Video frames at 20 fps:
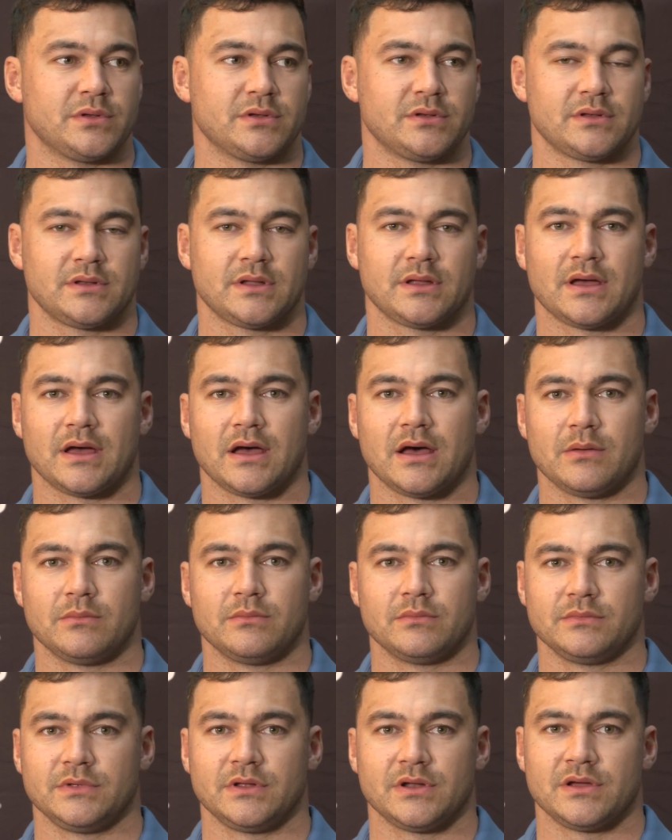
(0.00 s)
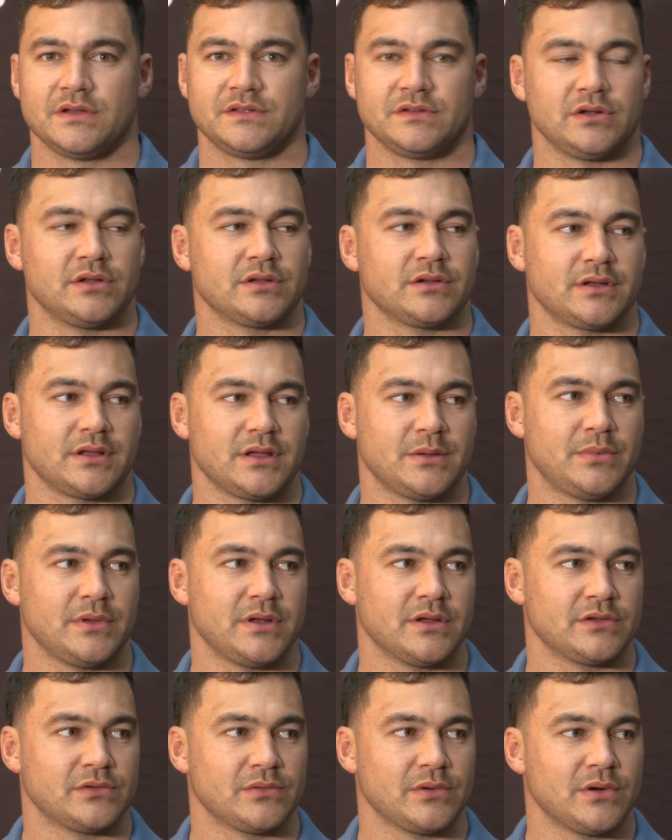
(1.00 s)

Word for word: And, um, you know, he's only going to get better as